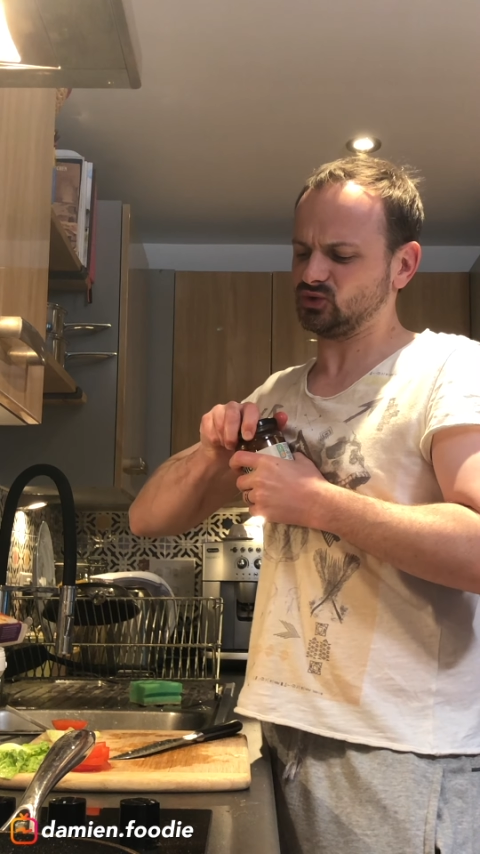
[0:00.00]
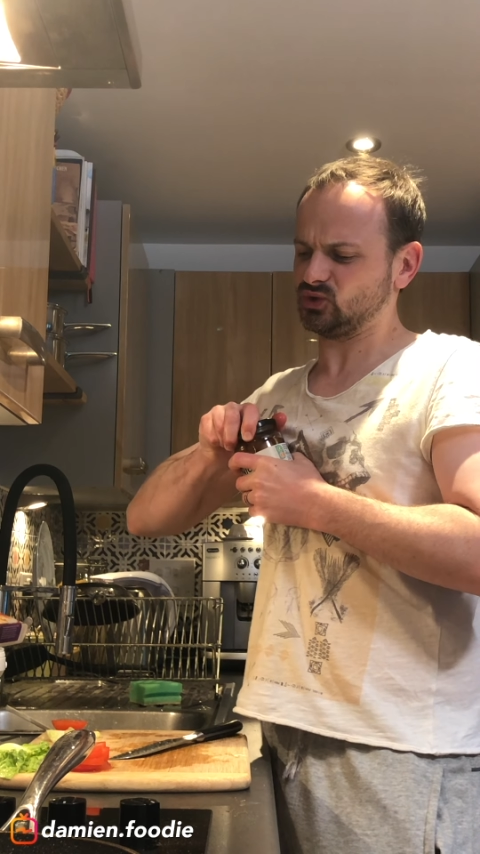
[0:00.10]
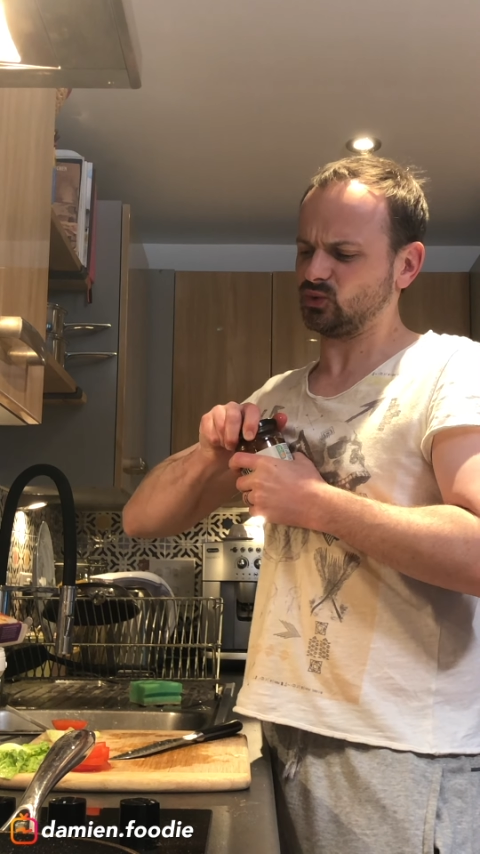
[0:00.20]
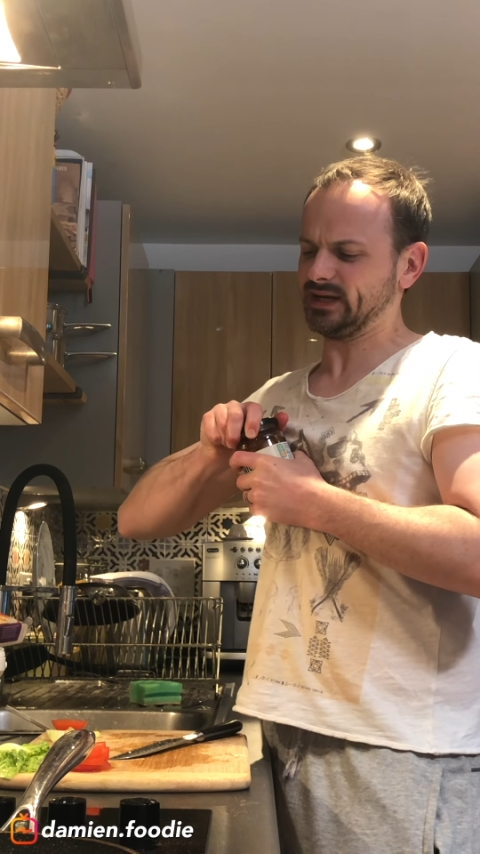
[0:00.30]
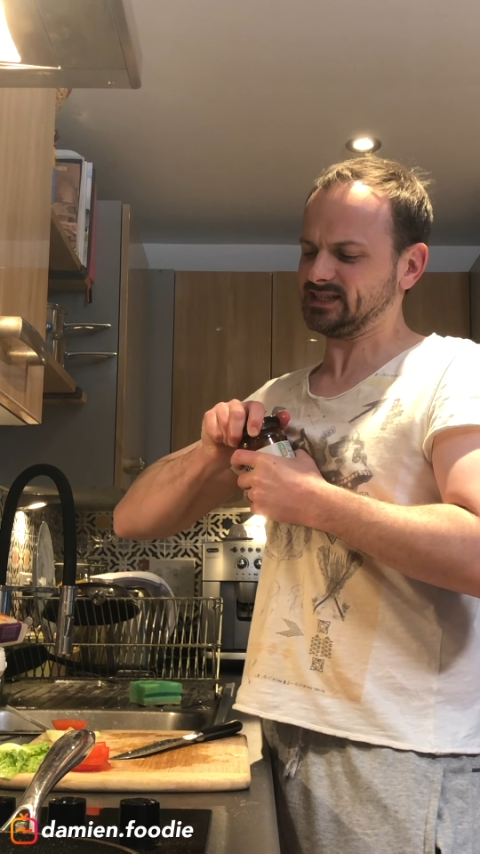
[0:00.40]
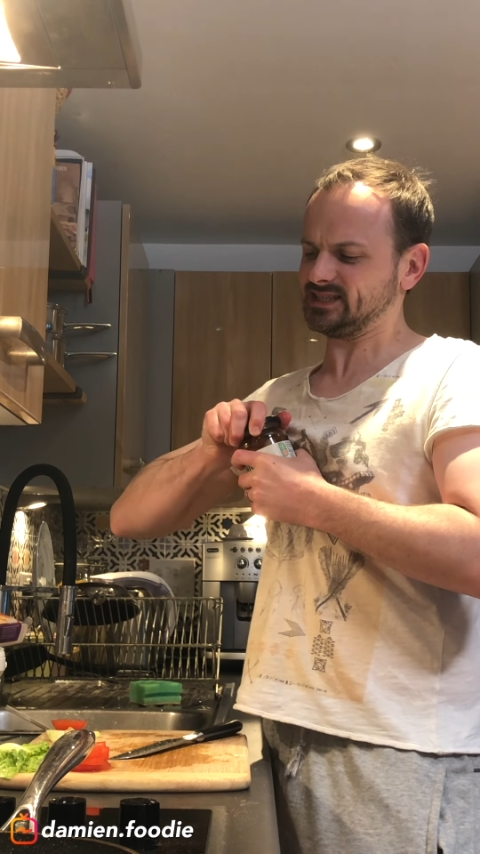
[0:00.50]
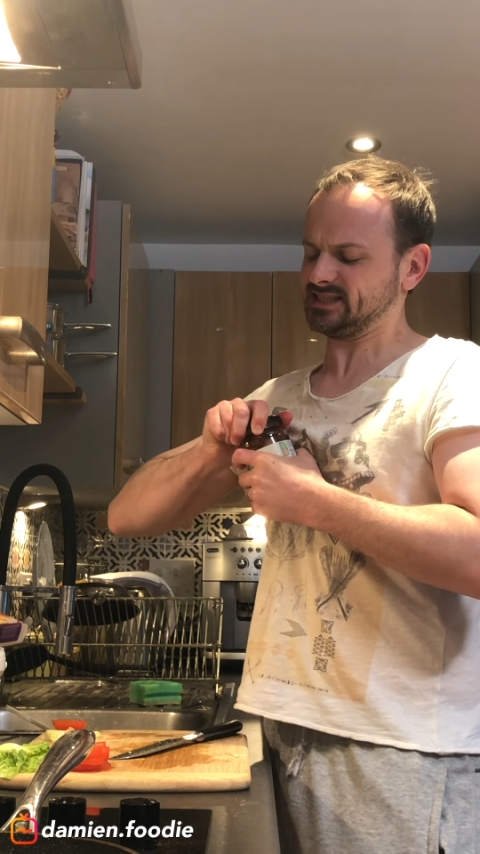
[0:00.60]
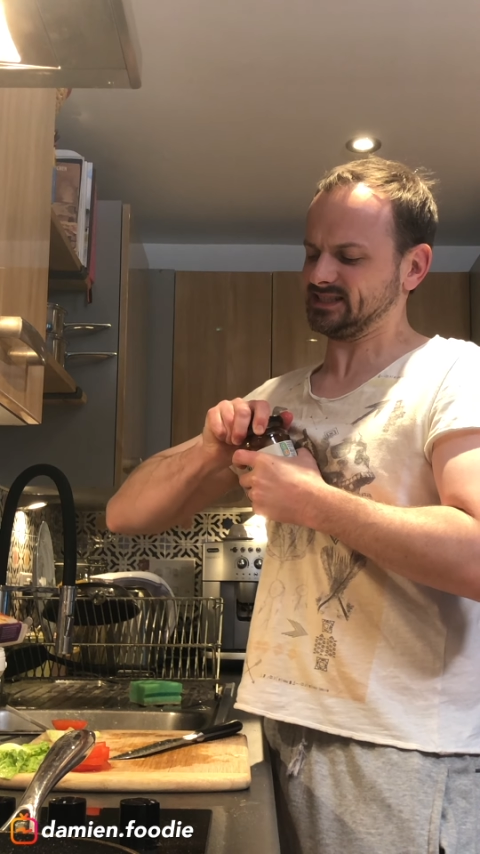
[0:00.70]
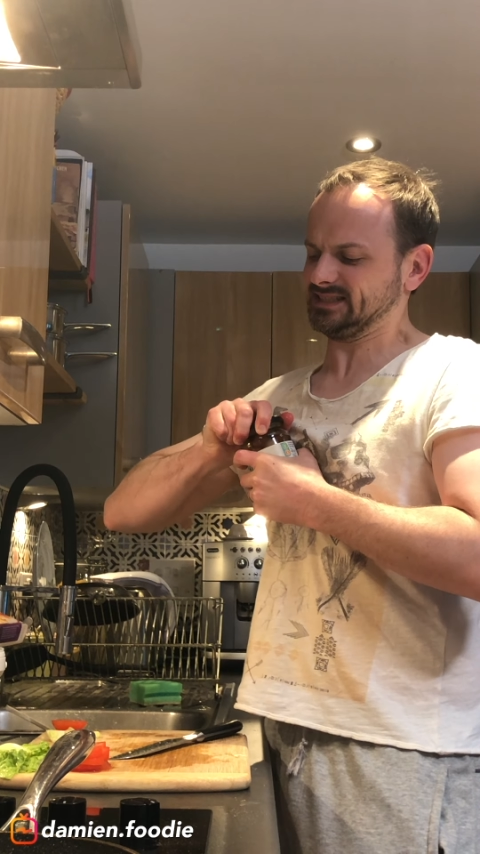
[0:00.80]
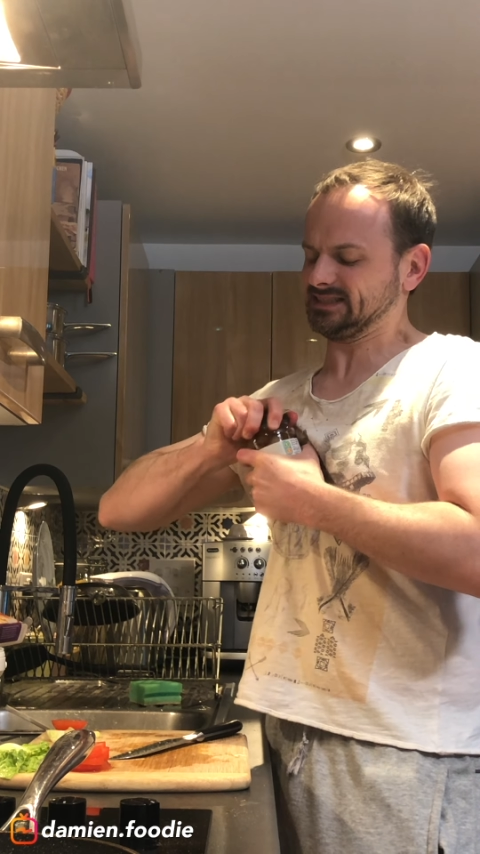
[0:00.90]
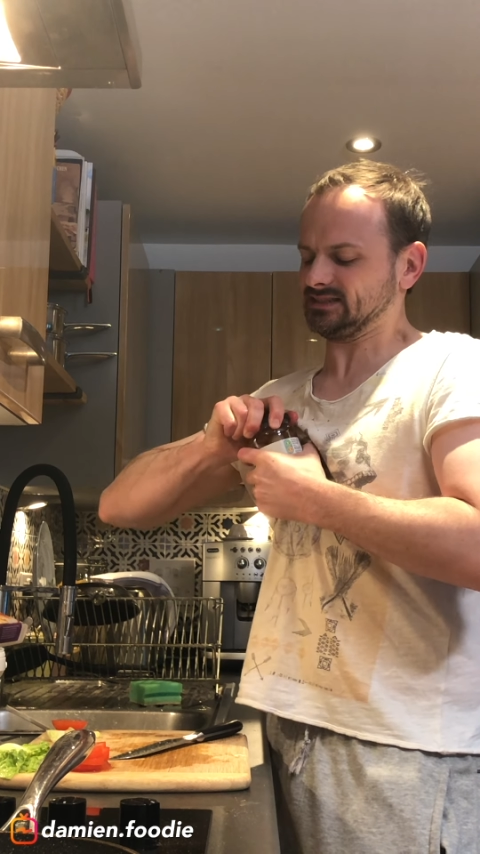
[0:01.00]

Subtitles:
twist,